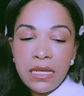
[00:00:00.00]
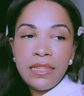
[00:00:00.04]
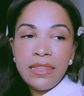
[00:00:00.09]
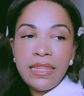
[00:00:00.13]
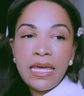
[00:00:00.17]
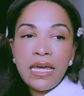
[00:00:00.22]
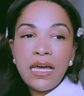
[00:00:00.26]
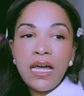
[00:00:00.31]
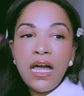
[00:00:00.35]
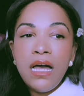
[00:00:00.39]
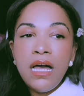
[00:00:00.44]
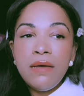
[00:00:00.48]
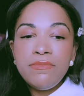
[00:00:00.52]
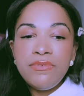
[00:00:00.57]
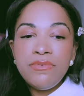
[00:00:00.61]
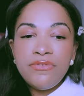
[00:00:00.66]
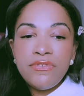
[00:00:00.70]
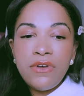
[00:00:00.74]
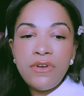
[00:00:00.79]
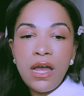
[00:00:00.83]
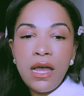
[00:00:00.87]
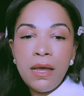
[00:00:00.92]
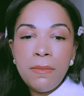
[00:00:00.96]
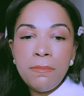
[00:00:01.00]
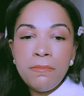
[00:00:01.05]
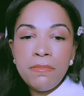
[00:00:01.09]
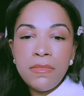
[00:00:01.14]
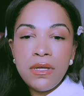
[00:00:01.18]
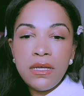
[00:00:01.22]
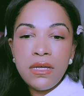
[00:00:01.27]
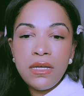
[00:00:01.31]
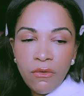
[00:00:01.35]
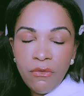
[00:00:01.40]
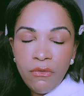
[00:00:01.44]
They come from
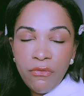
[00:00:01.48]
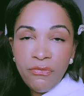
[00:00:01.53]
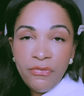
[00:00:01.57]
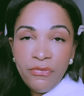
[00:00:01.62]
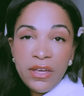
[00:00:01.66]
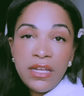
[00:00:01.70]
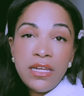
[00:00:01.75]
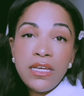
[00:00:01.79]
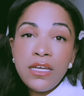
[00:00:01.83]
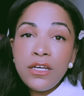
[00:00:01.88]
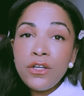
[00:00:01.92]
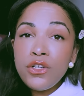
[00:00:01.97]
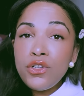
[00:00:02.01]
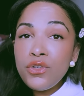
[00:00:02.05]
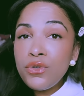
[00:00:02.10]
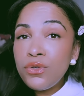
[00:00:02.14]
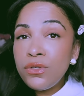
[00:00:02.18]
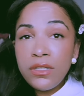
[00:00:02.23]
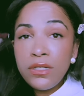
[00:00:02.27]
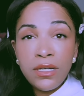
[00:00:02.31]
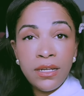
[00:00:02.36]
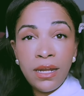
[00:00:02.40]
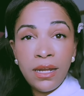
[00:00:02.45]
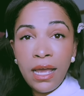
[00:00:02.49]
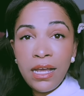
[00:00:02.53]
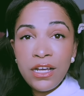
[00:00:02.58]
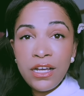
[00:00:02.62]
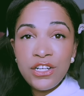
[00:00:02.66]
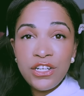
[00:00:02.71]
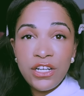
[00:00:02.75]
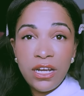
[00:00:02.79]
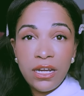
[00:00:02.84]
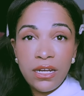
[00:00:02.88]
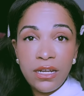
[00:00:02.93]
feeling a true
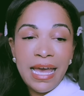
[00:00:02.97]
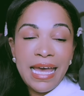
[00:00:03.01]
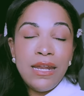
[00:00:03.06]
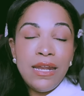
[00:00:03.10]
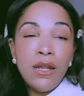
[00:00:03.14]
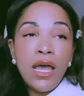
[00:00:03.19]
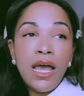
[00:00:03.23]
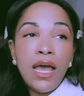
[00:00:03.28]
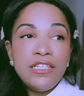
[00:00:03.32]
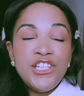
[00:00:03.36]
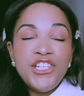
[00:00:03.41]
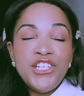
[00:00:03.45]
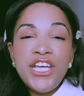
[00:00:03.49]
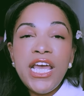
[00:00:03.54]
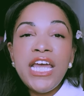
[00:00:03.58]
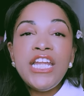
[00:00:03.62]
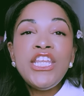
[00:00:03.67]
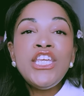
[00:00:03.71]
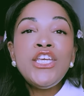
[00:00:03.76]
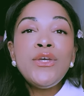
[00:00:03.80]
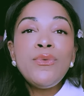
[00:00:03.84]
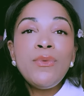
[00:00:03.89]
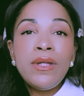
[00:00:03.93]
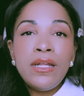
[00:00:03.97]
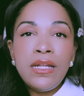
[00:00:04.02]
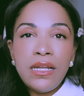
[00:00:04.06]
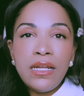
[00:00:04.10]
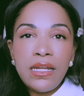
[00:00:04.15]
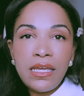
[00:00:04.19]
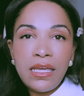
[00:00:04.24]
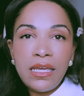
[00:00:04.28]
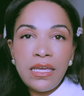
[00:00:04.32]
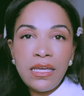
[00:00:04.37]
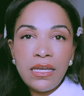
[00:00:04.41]
connection and
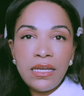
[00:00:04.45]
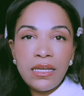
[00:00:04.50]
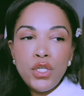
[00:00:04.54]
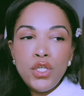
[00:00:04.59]
genuinely